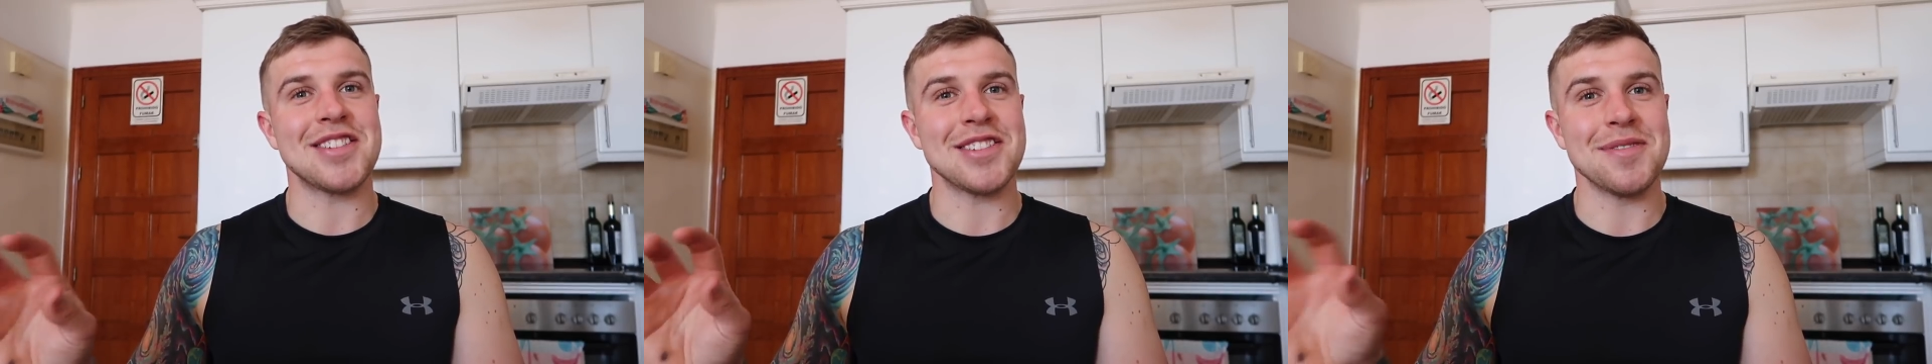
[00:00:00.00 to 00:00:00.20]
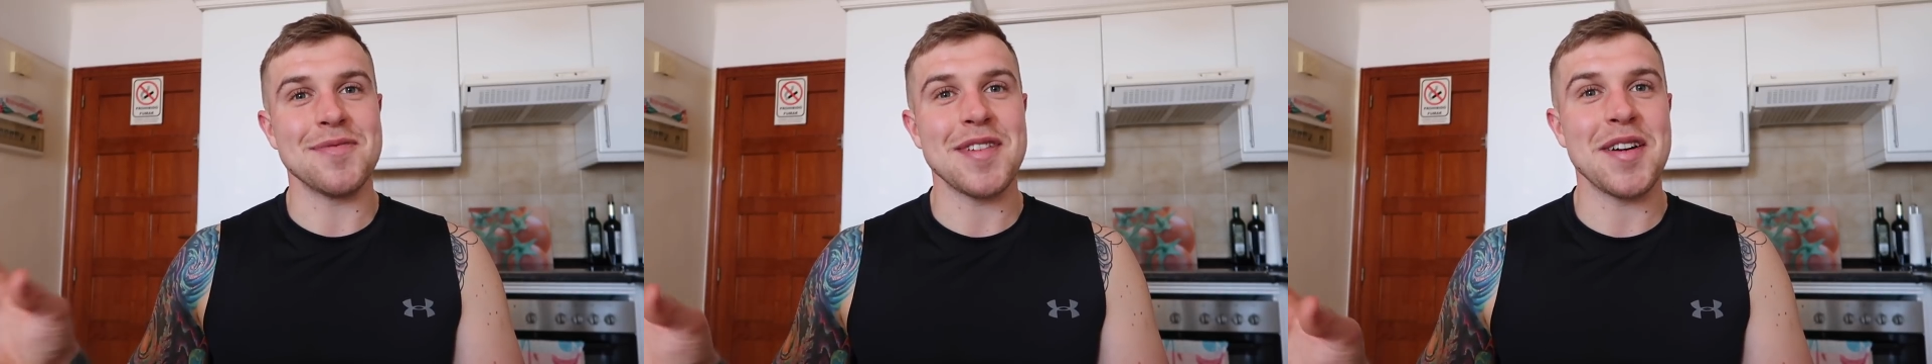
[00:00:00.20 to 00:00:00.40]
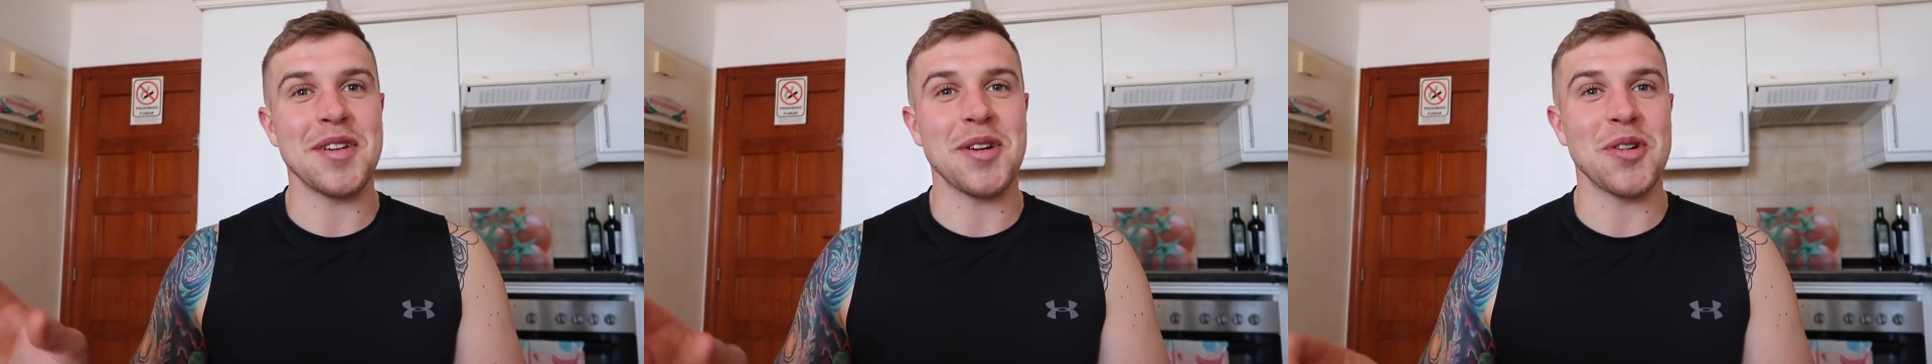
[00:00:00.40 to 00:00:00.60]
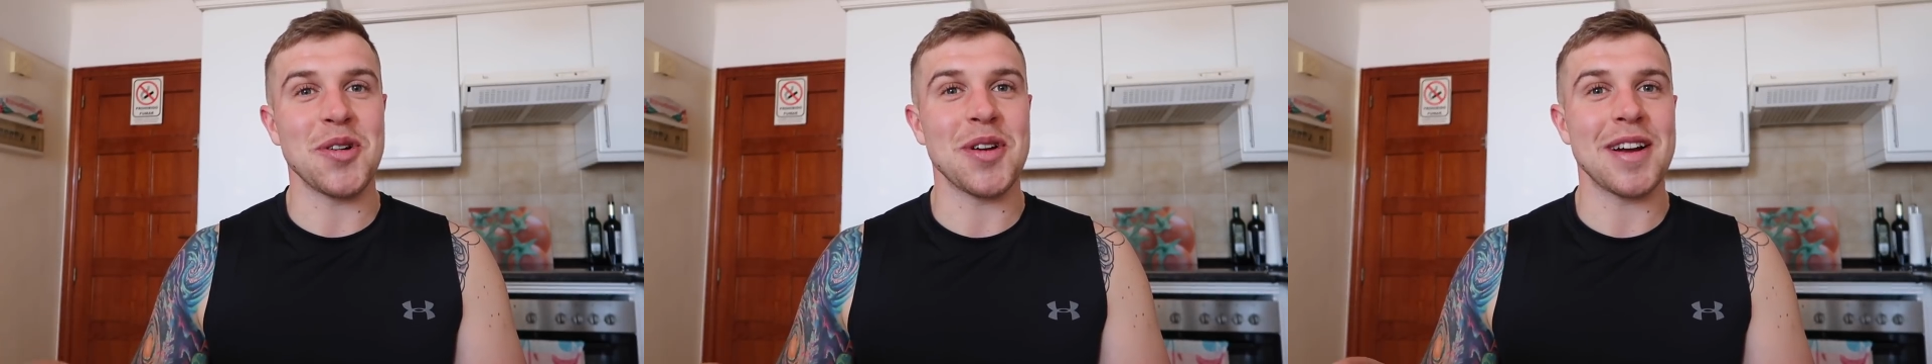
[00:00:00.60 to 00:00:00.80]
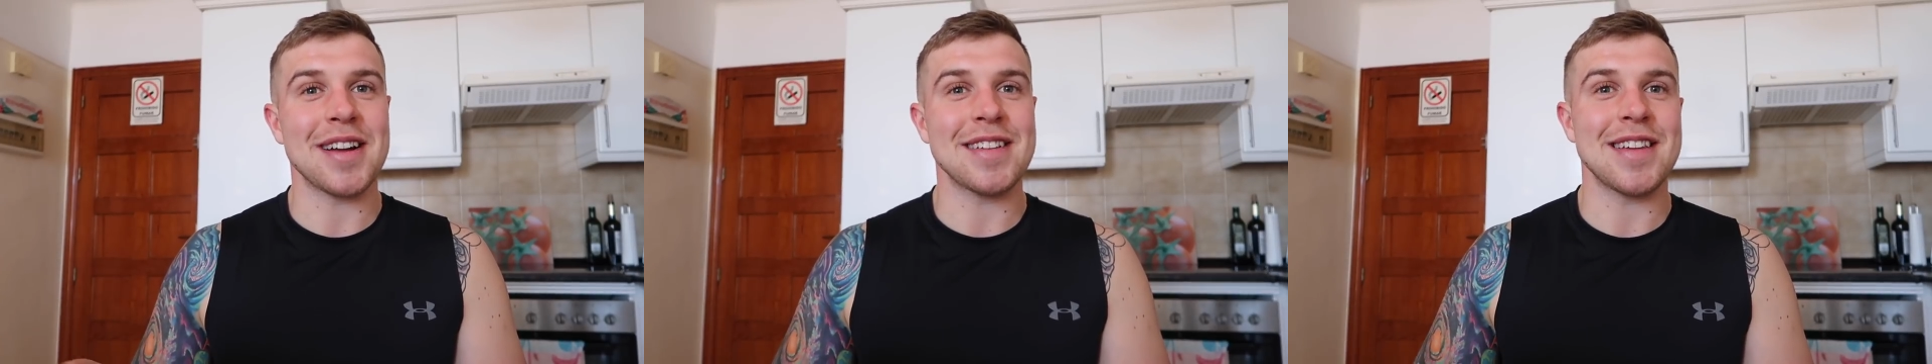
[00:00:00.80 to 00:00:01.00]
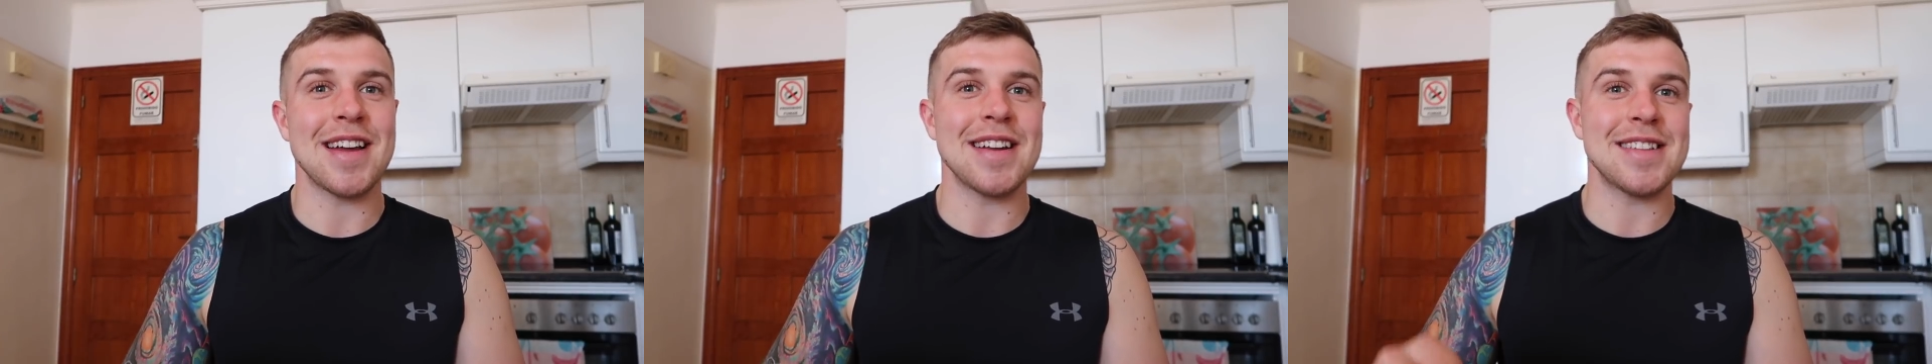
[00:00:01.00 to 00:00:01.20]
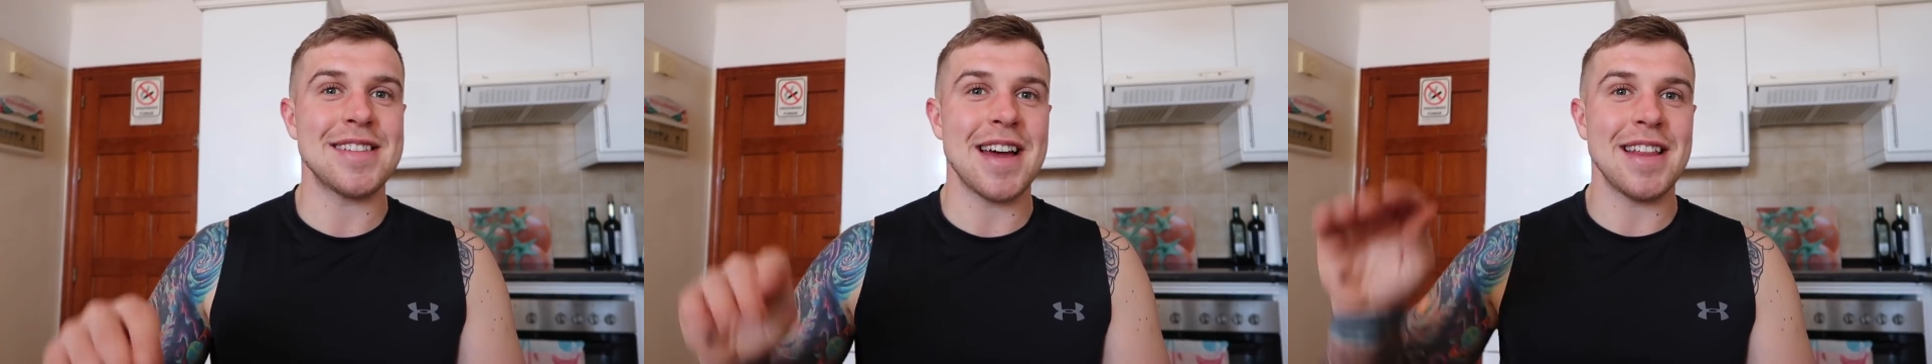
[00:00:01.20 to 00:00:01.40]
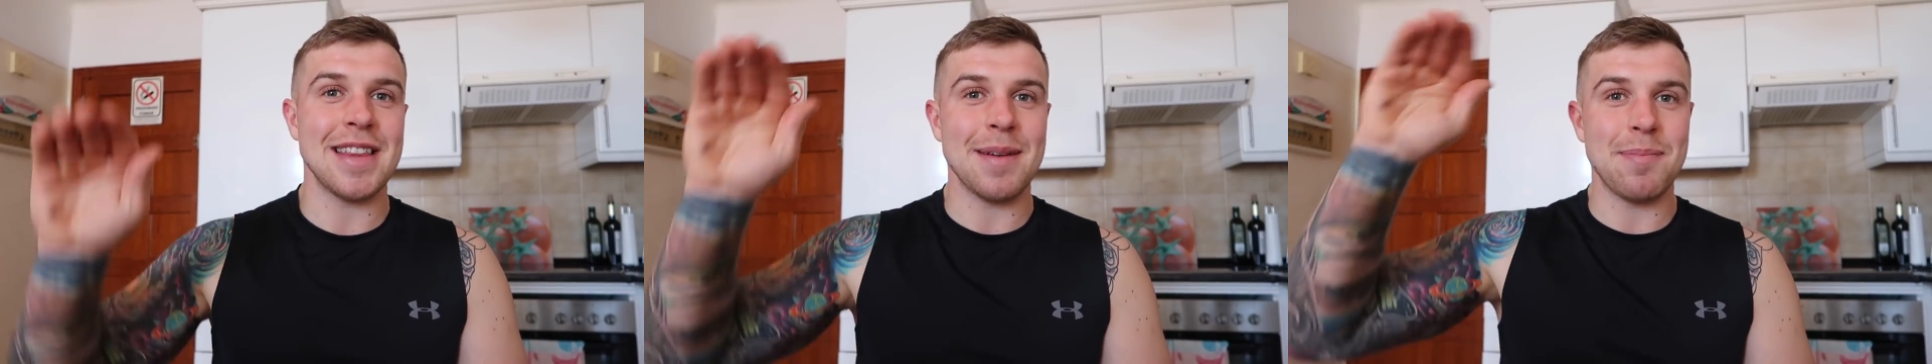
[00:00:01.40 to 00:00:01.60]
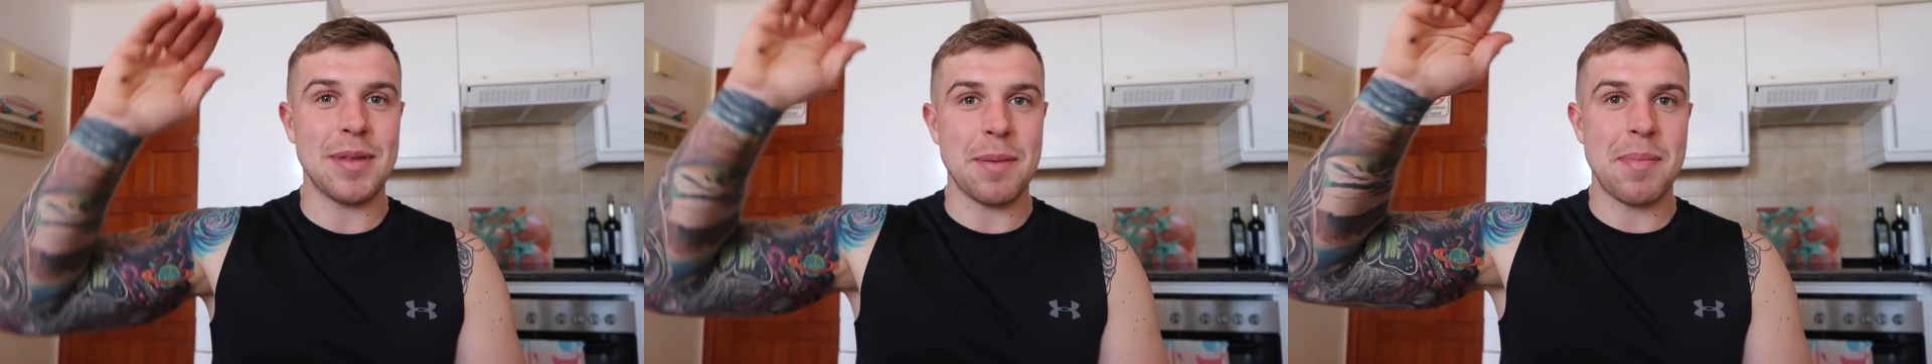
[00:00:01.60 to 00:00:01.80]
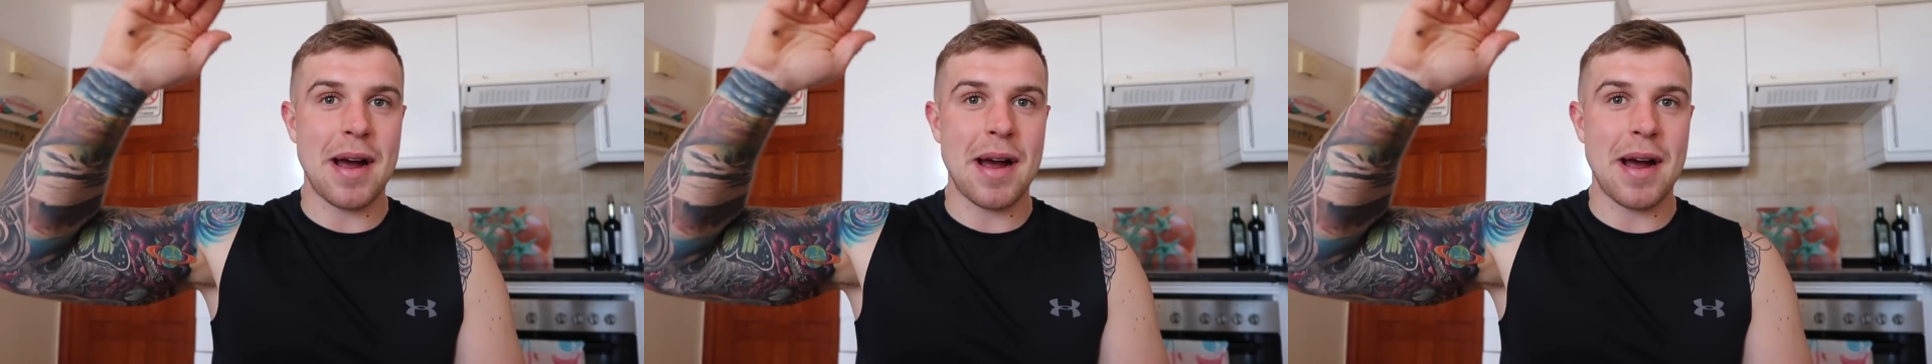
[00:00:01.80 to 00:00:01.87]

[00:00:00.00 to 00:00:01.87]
because I'm very good, like I said, at setting the